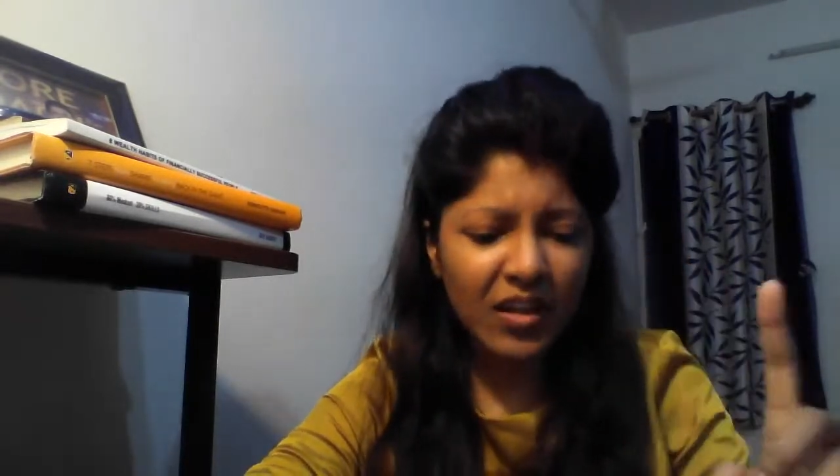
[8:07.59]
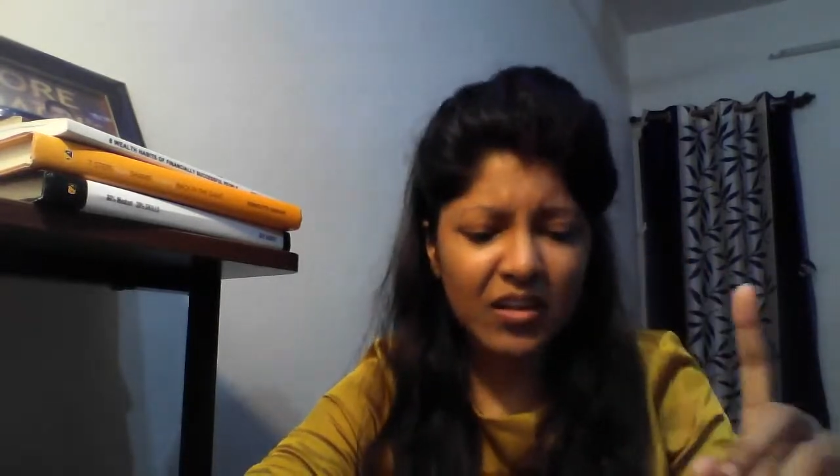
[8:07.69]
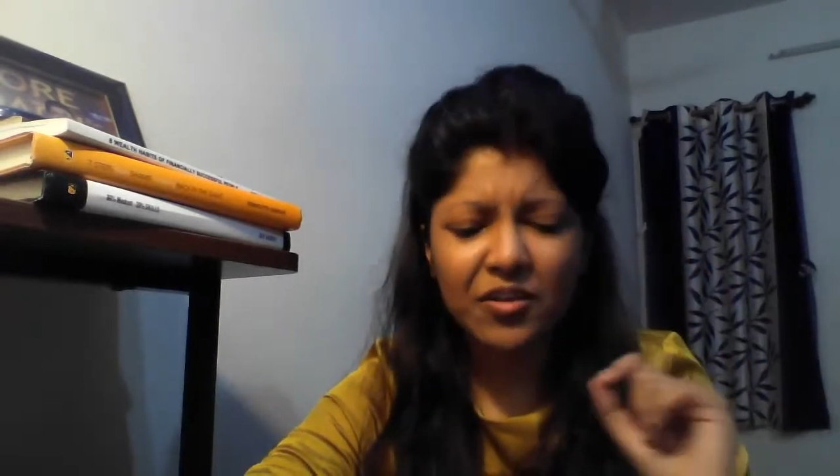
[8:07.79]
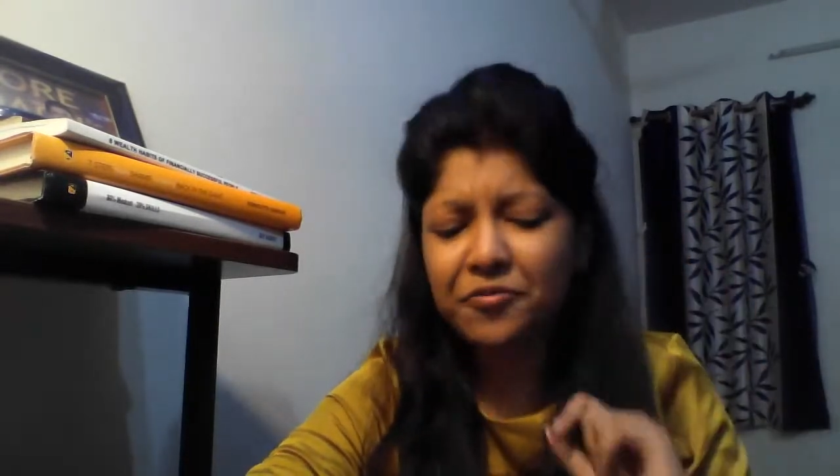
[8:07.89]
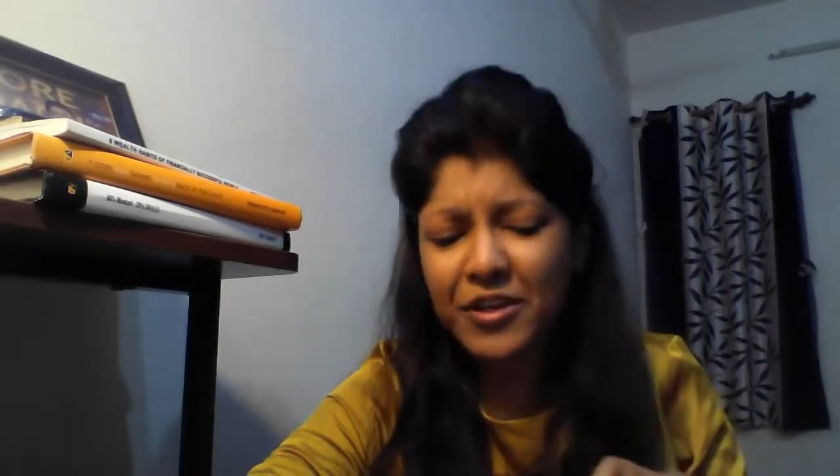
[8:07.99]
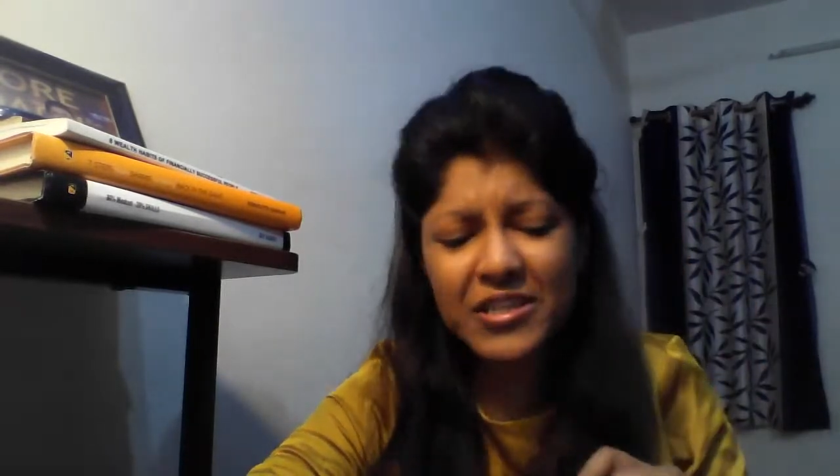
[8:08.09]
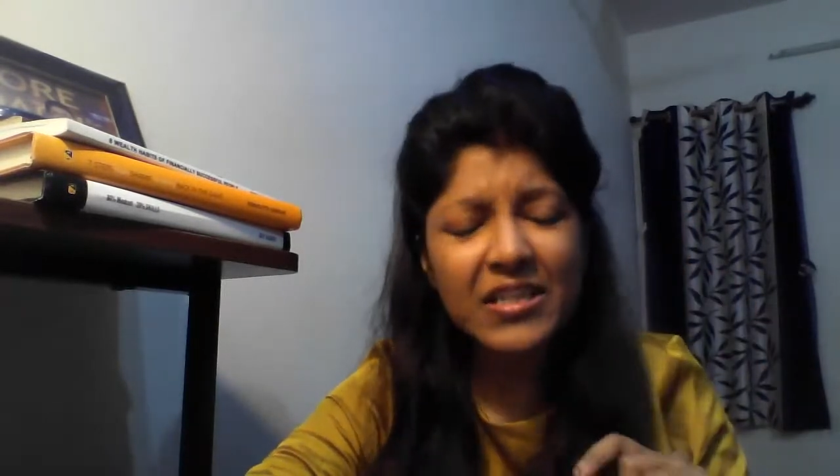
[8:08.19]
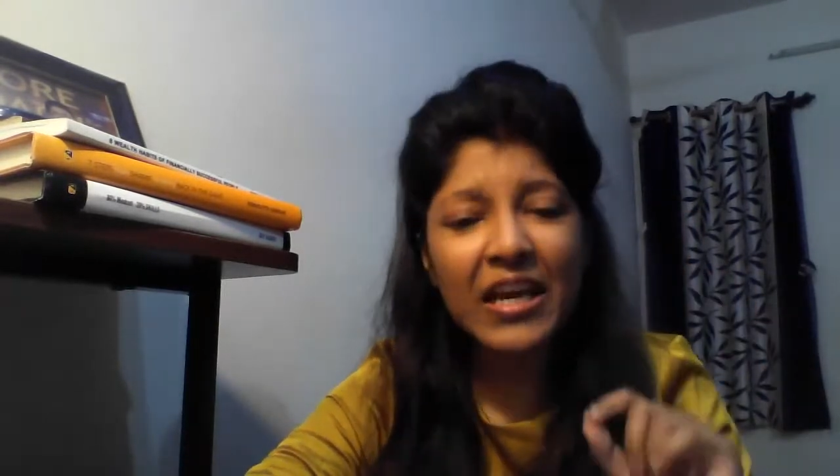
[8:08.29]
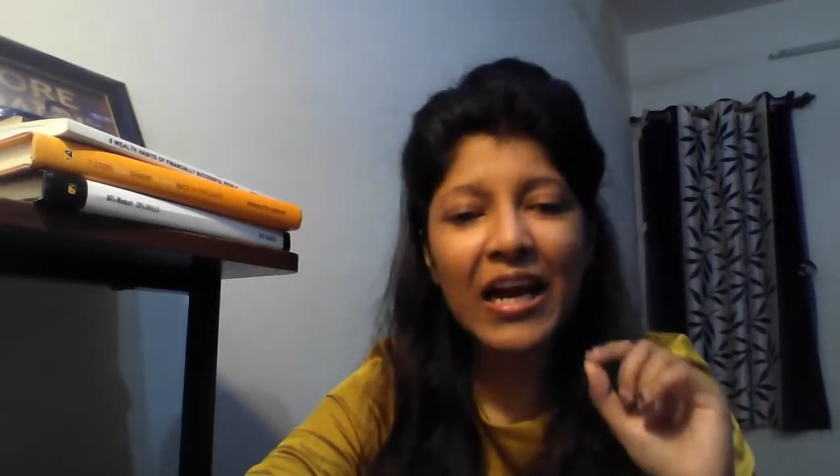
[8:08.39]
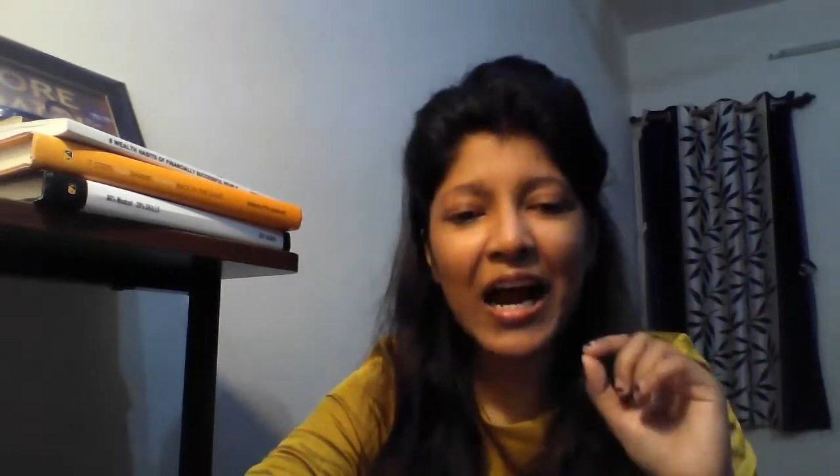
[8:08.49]
The
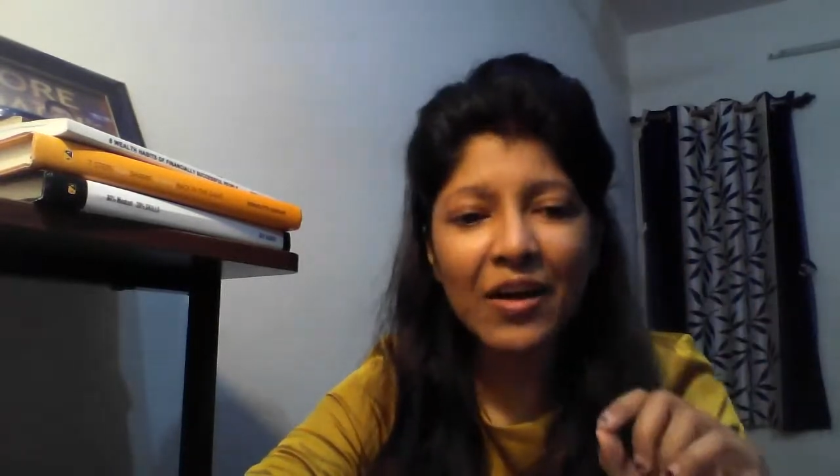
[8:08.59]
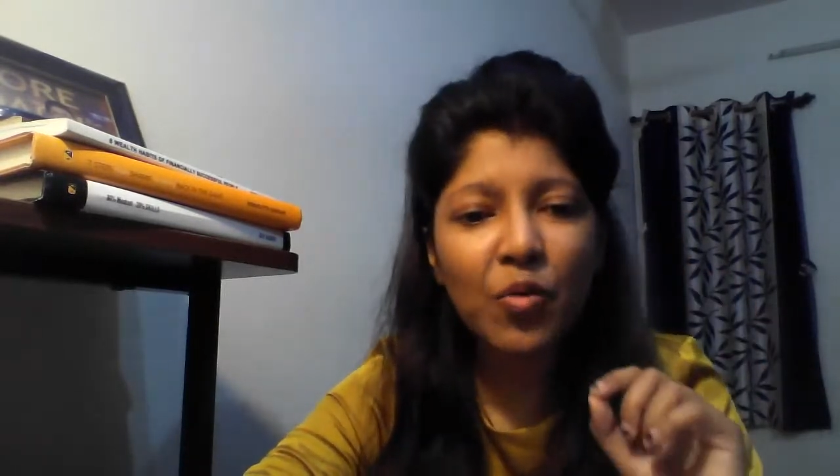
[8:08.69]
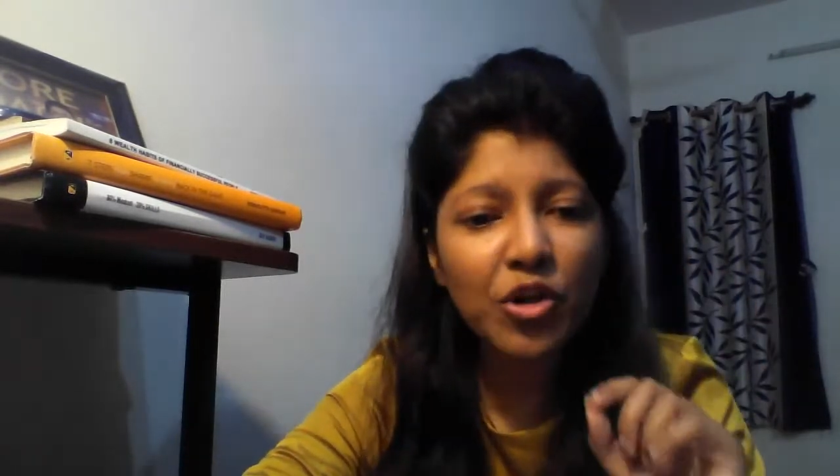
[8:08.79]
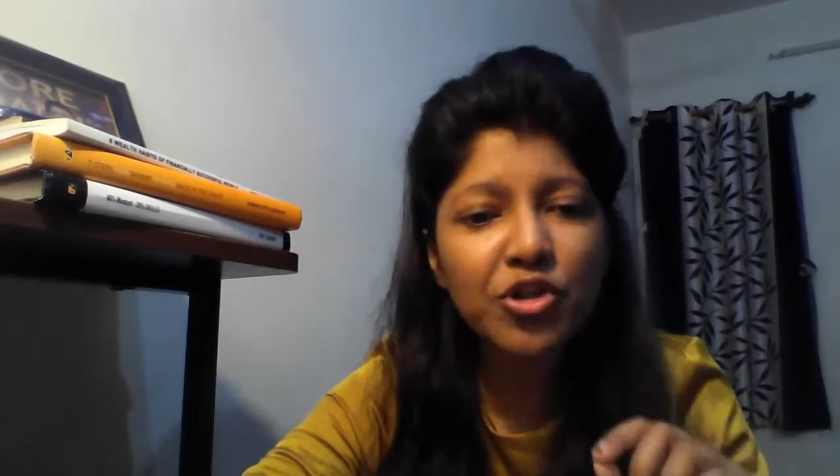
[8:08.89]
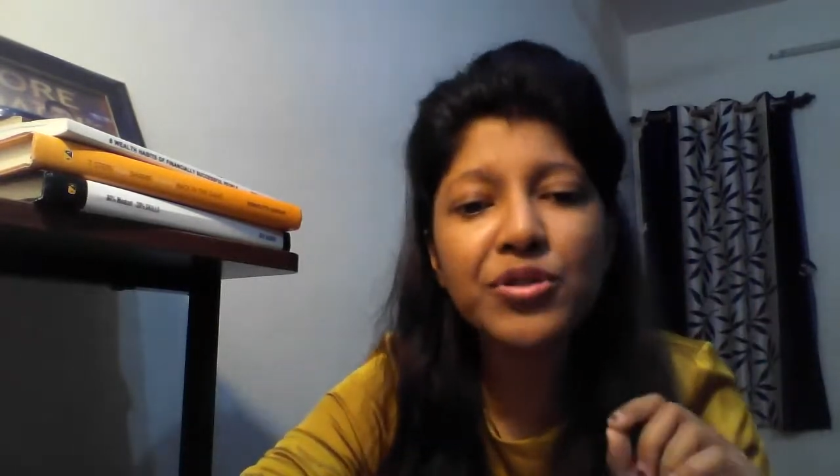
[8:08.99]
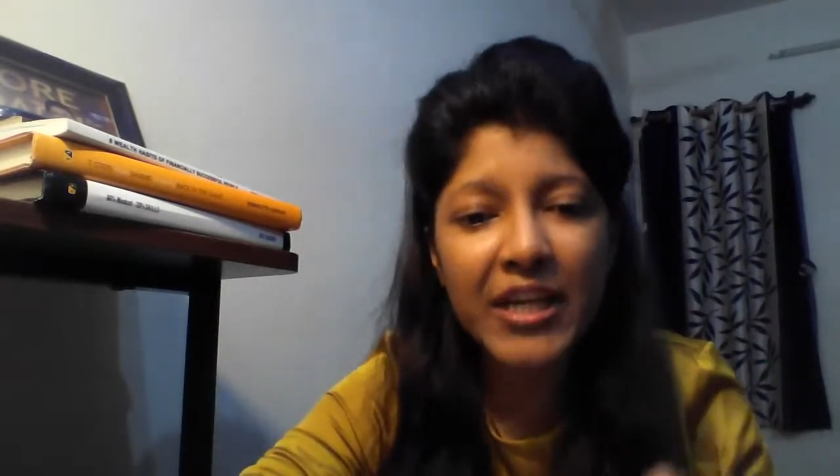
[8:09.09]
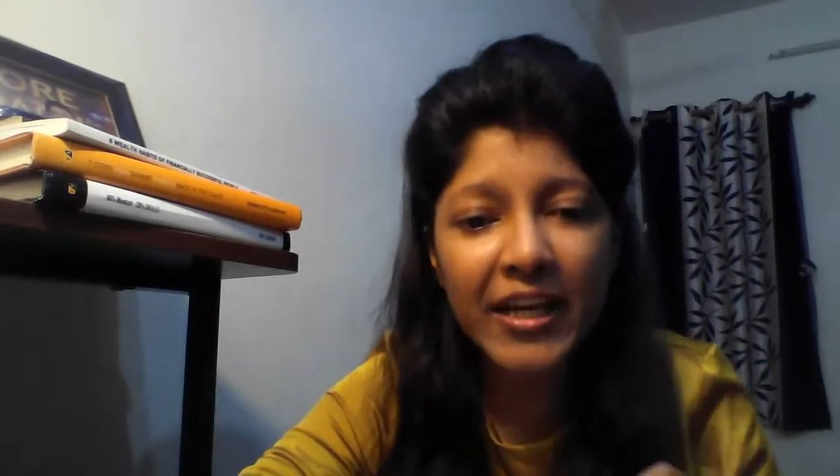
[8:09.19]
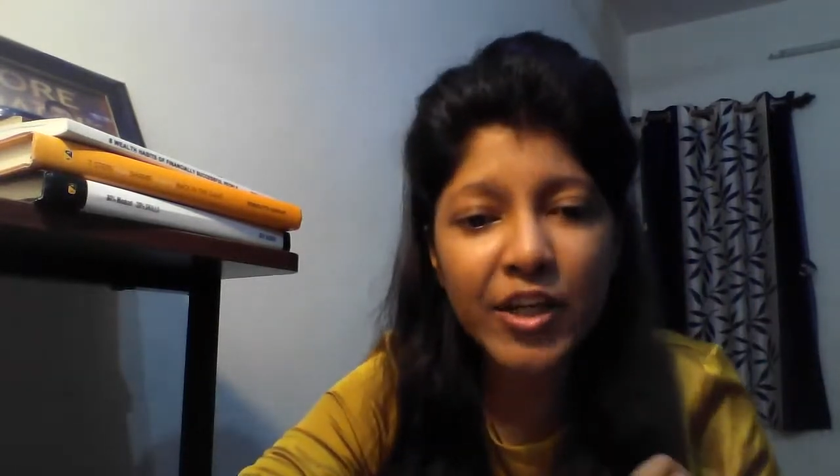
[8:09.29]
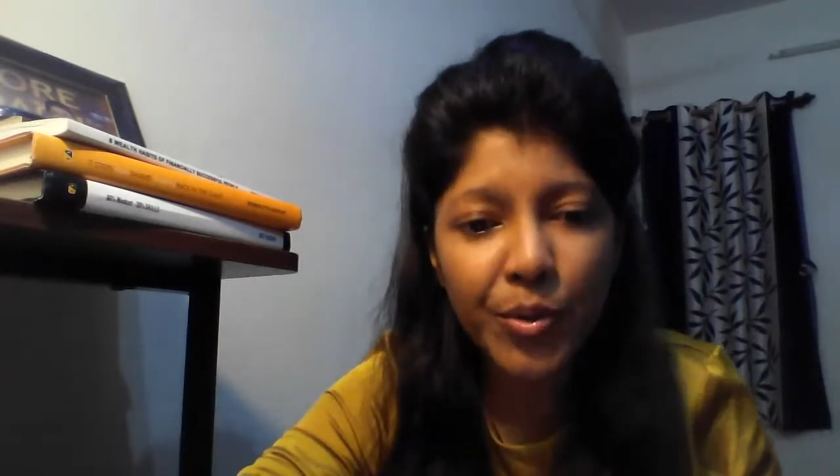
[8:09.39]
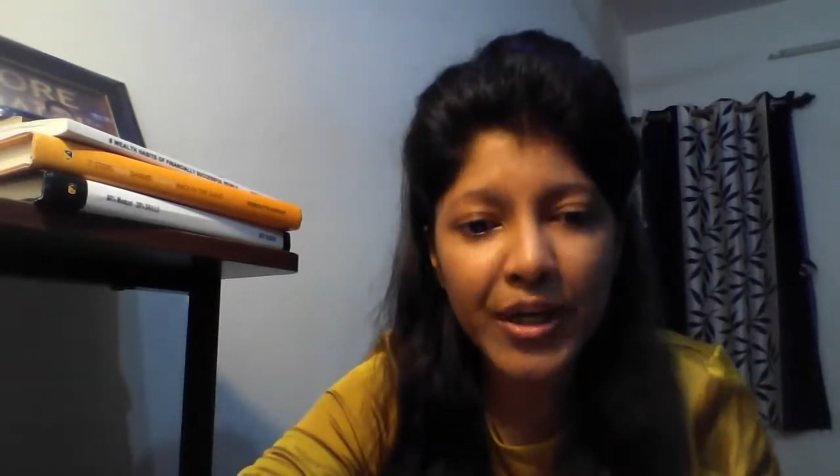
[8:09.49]
first thing I want to
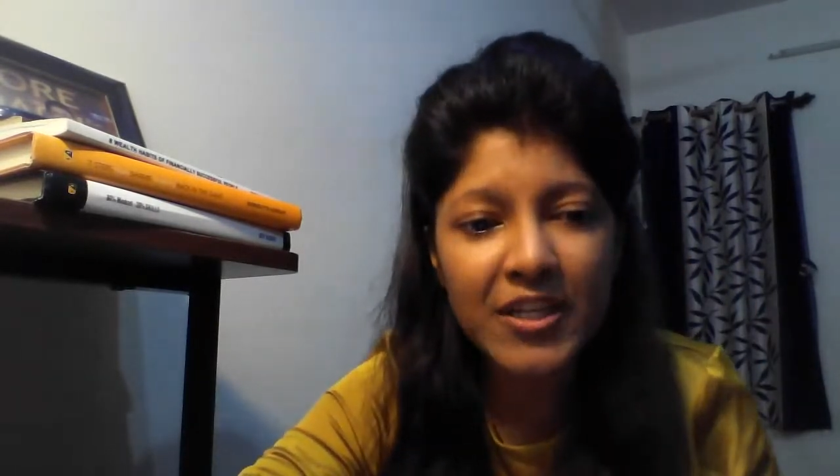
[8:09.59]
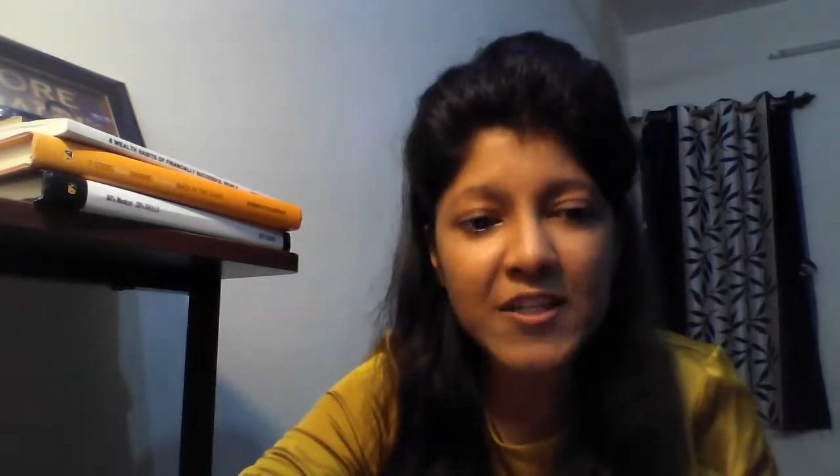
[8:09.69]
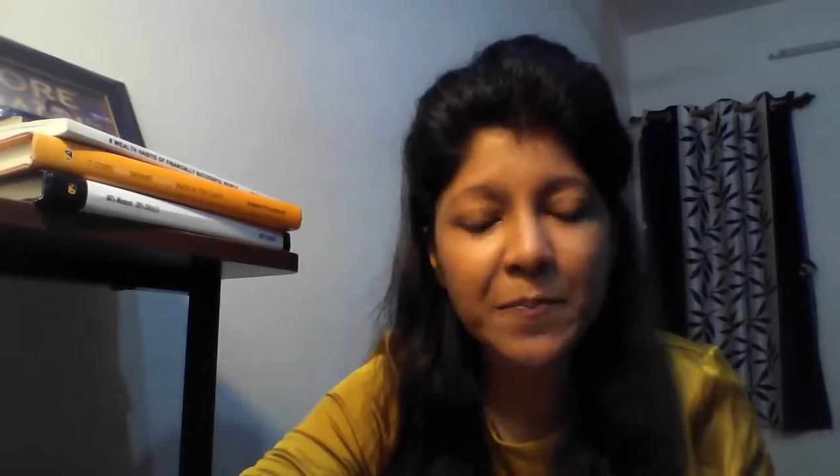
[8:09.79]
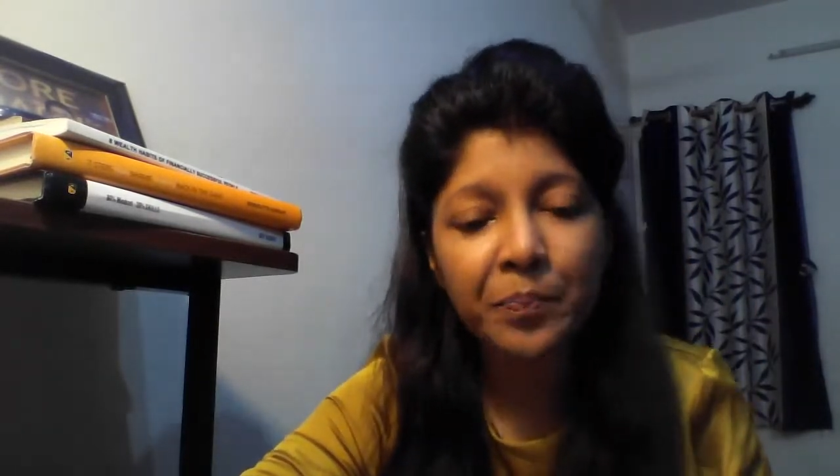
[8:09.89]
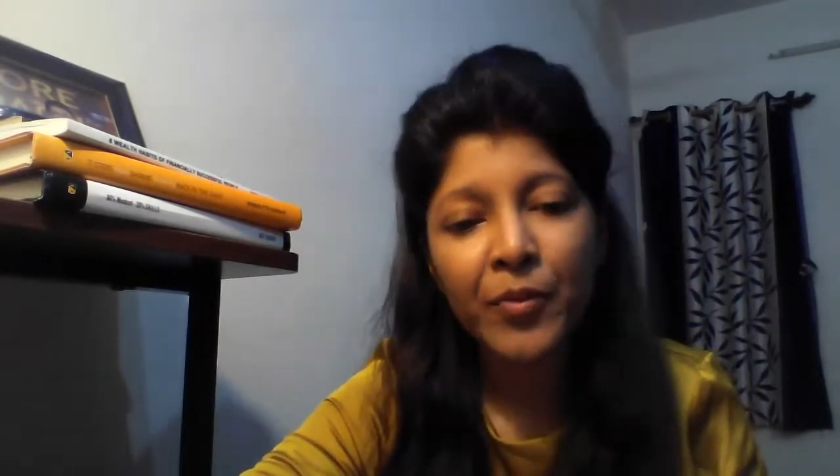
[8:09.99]
tell you is,